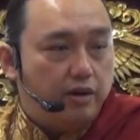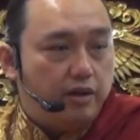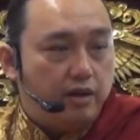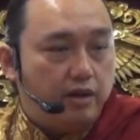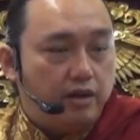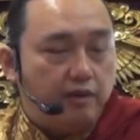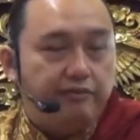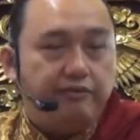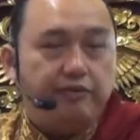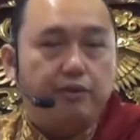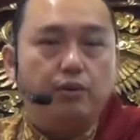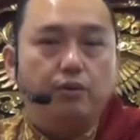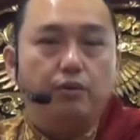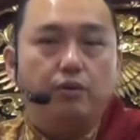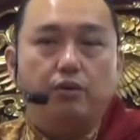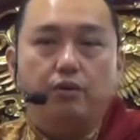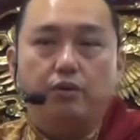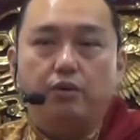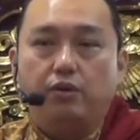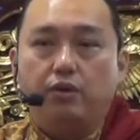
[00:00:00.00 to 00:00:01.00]
if
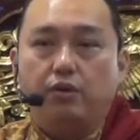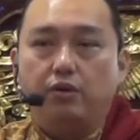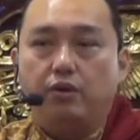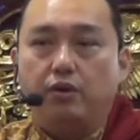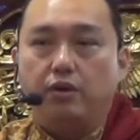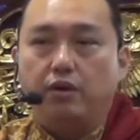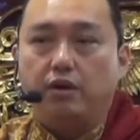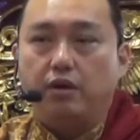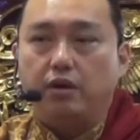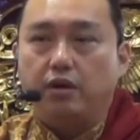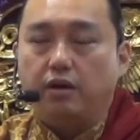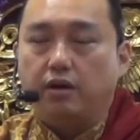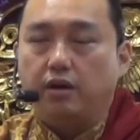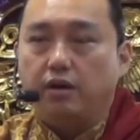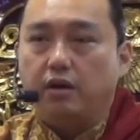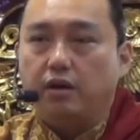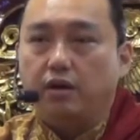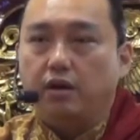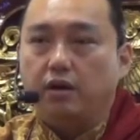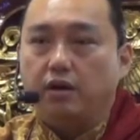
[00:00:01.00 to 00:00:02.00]
you
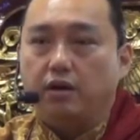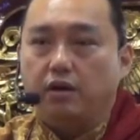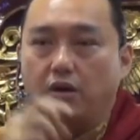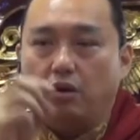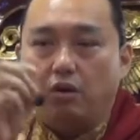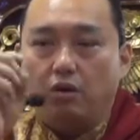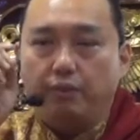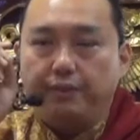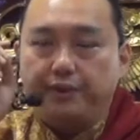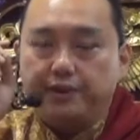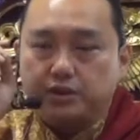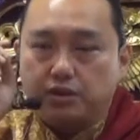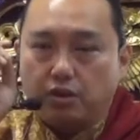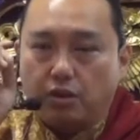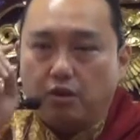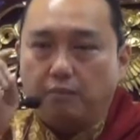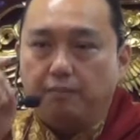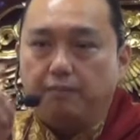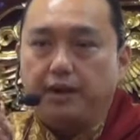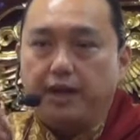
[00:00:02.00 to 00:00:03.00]
always
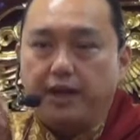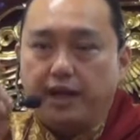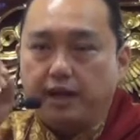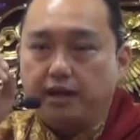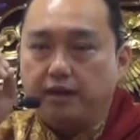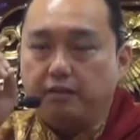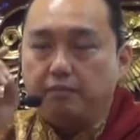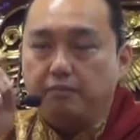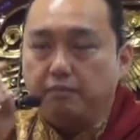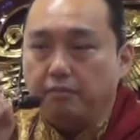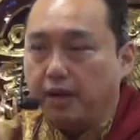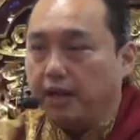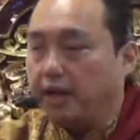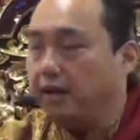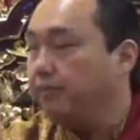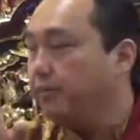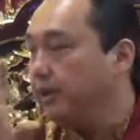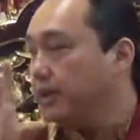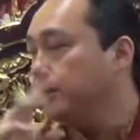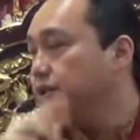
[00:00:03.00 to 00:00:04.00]
complain,
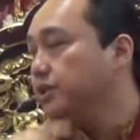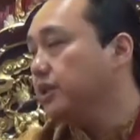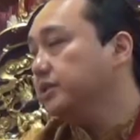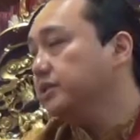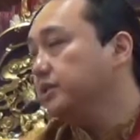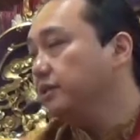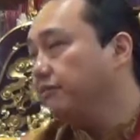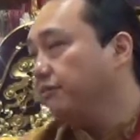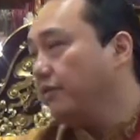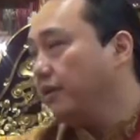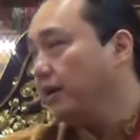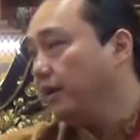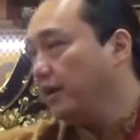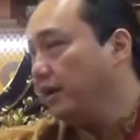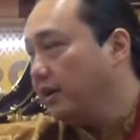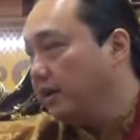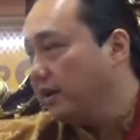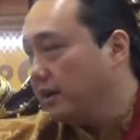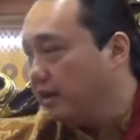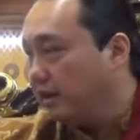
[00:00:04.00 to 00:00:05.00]
blame and justify.
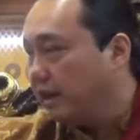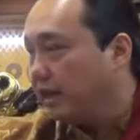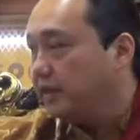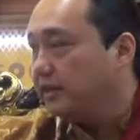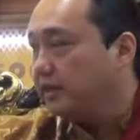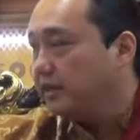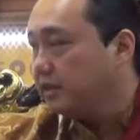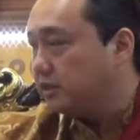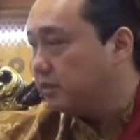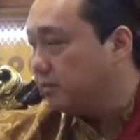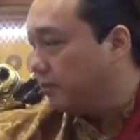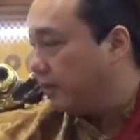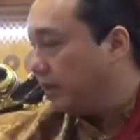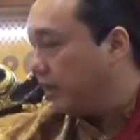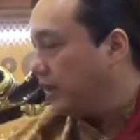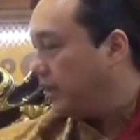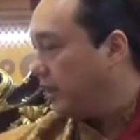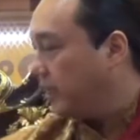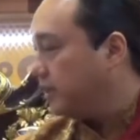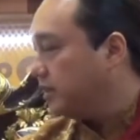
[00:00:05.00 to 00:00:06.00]
Like this brick,
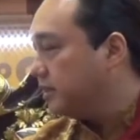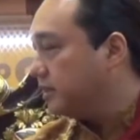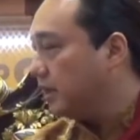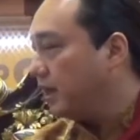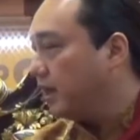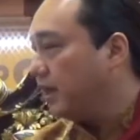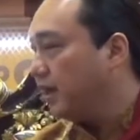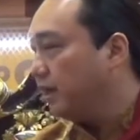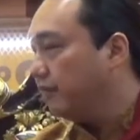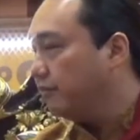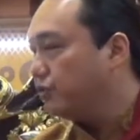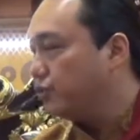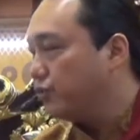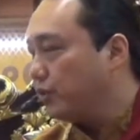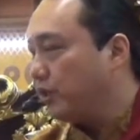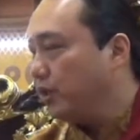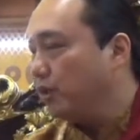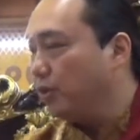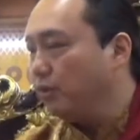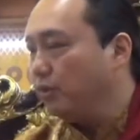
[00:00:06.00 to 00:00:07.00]
inside have
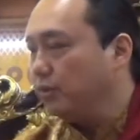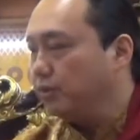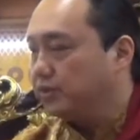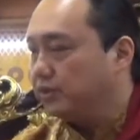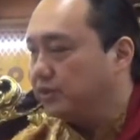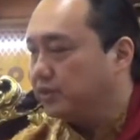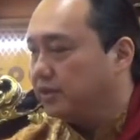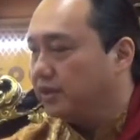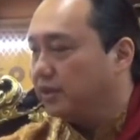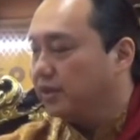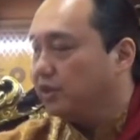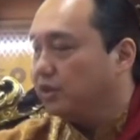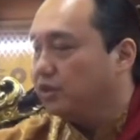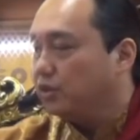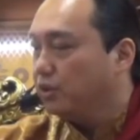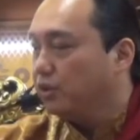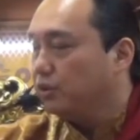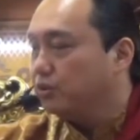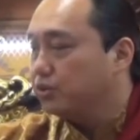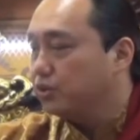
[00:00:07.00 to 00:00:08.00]
3 holes.
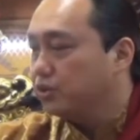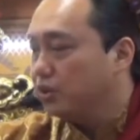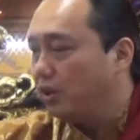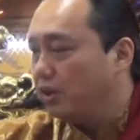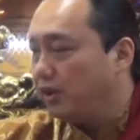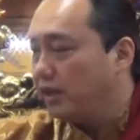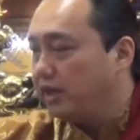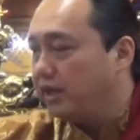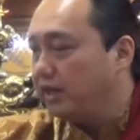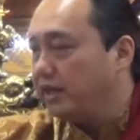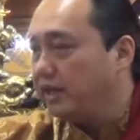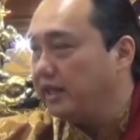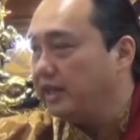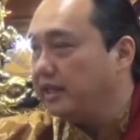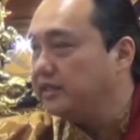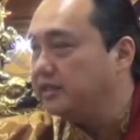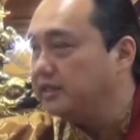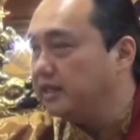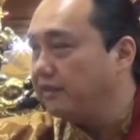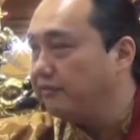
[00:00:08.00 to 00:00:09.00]
Looks solid,
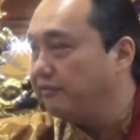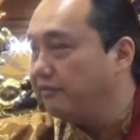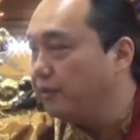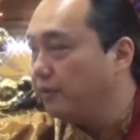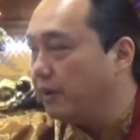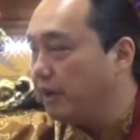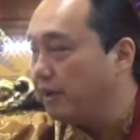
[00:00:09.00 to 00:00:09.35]
inside feel